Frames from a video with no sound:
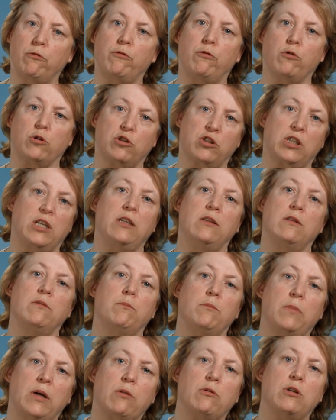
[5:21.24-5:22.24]
for skin
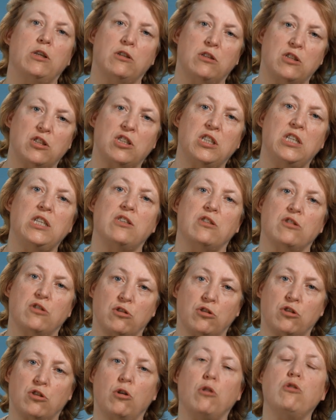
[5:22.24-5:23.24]
barrier diseases
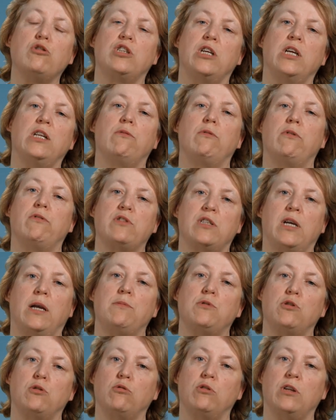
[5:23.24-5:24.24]
associated with
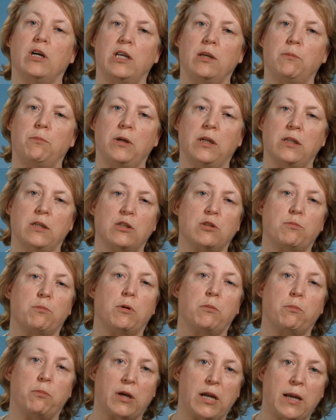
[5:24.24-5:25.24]
type 2 diabetes,
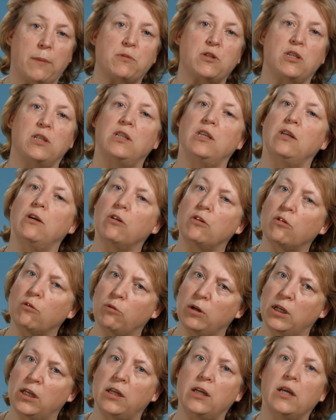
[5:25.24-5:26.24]
but perhaps in the other
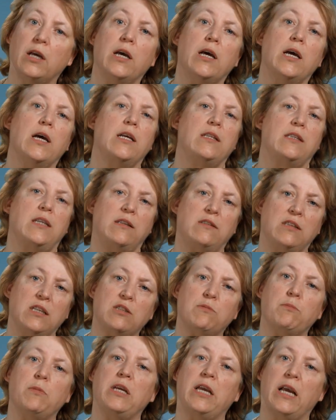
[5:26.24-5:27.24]
way, that
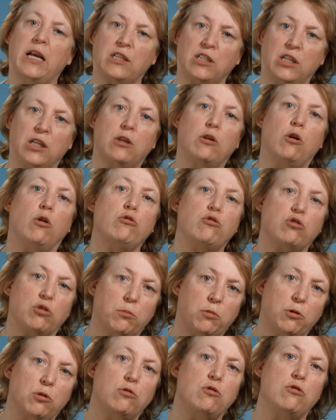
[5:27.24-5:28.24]
this may actually
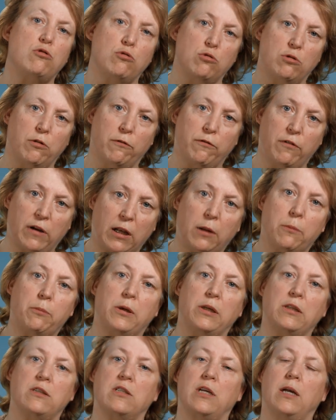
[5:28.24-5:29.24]
contribute to
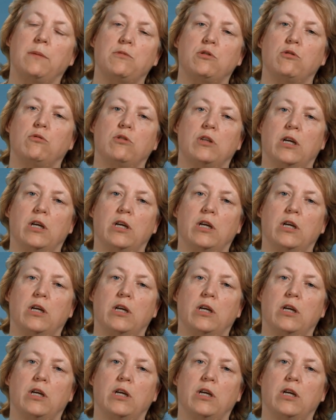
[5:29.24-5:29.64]
developing type 2